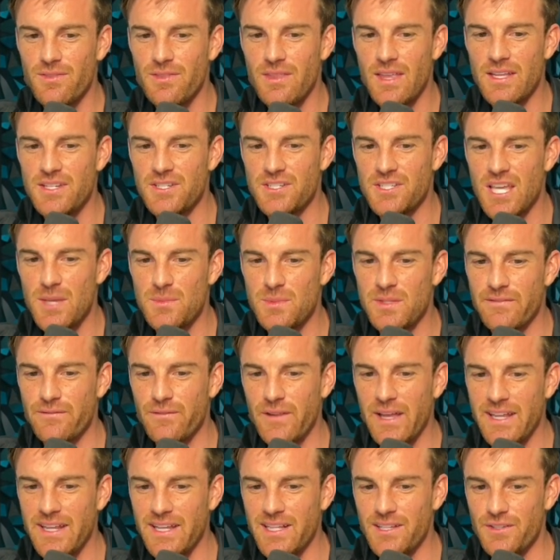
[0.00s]
it just keeps
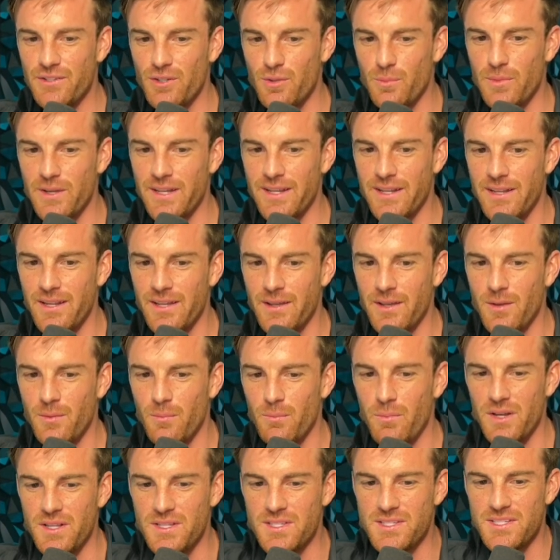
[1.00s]
inflating a little bit,
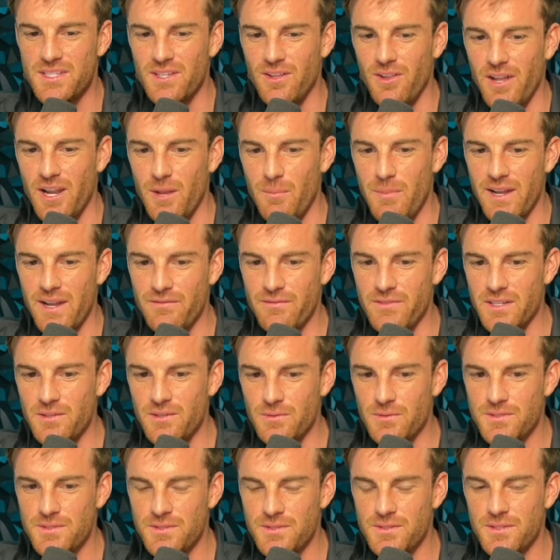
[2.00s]
but it's still on a bed of
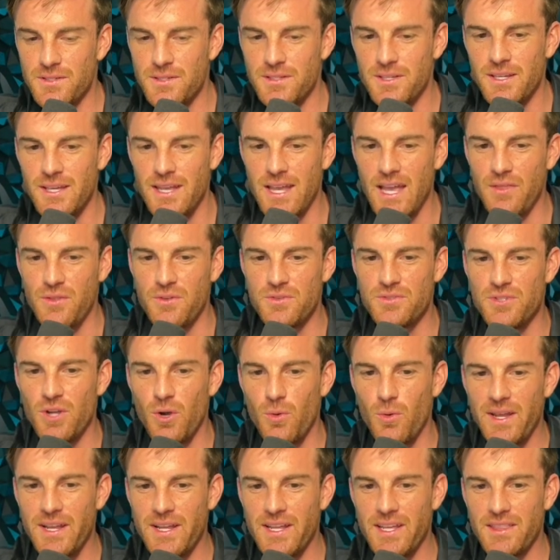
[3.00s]
needles, and there's no
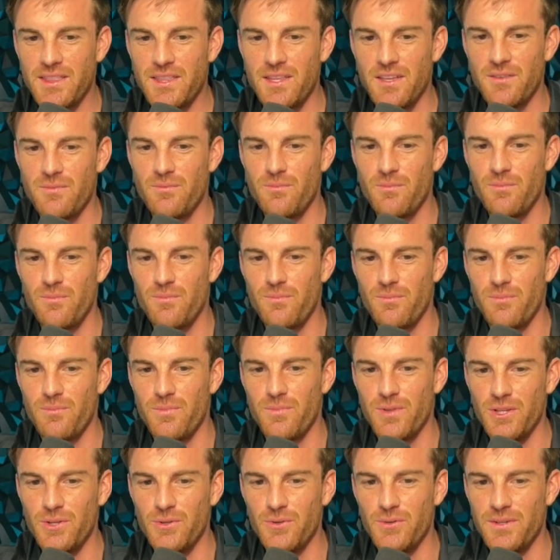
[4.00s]
way to get the
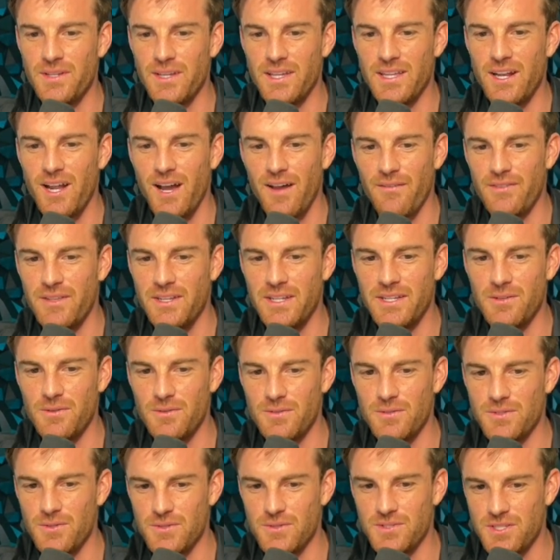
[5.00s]
balloon to get off the
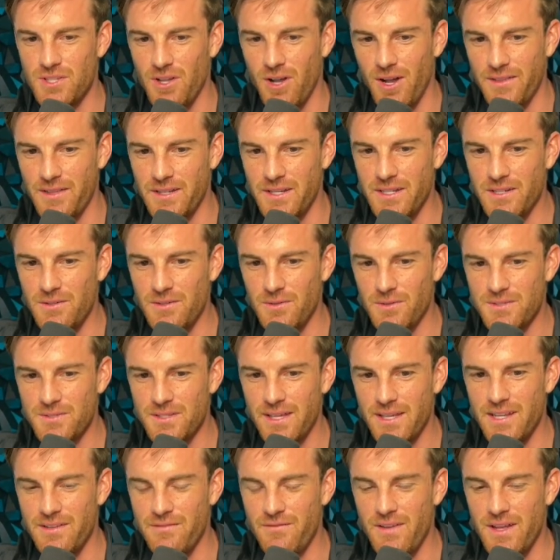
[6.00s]
needle, so it's just on the needles,
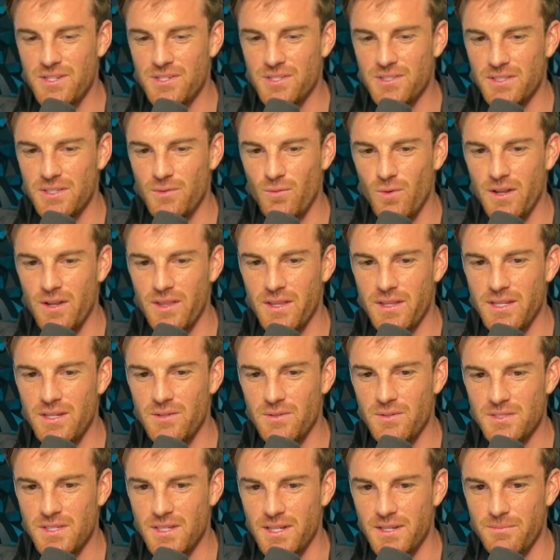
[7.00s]
and eventually one of the
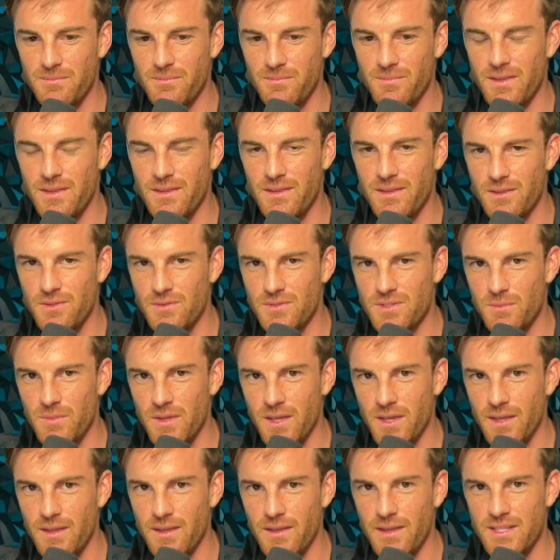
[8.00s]
needles going to do
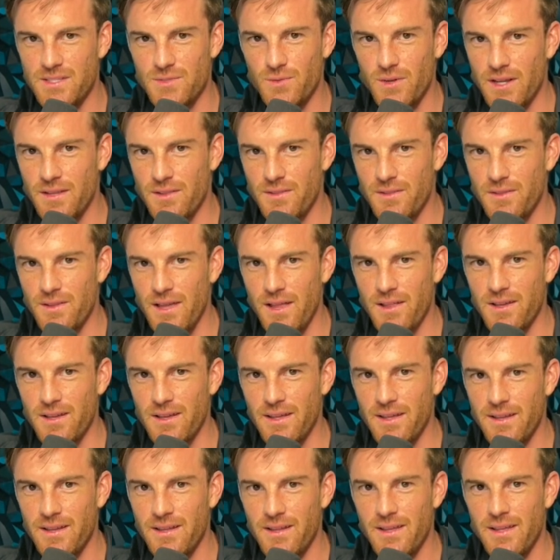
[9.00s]
something. That's what I, I look
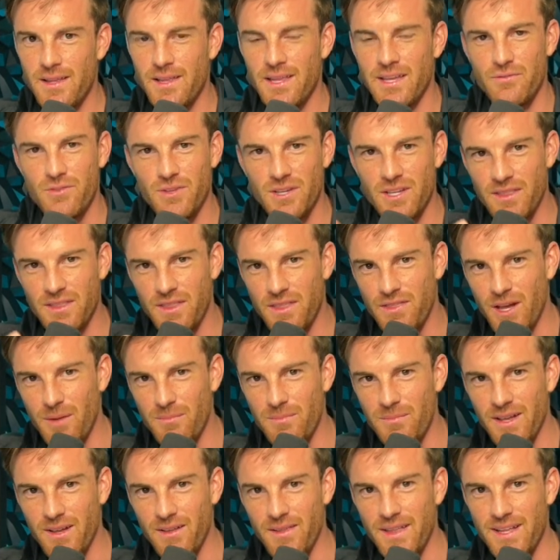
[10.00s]
at. If you look at the
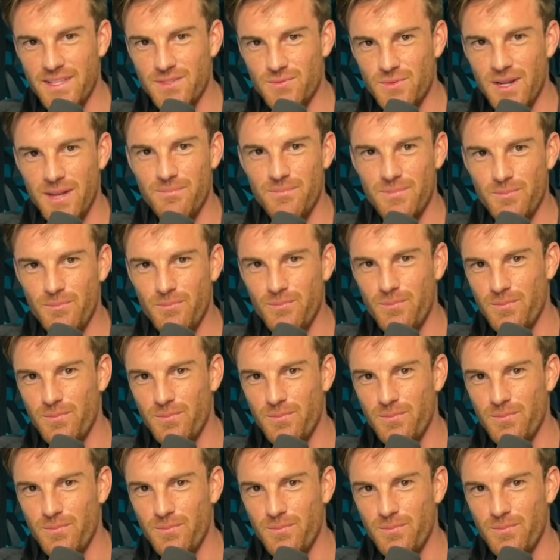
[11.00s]
thumbnail, that's what I'm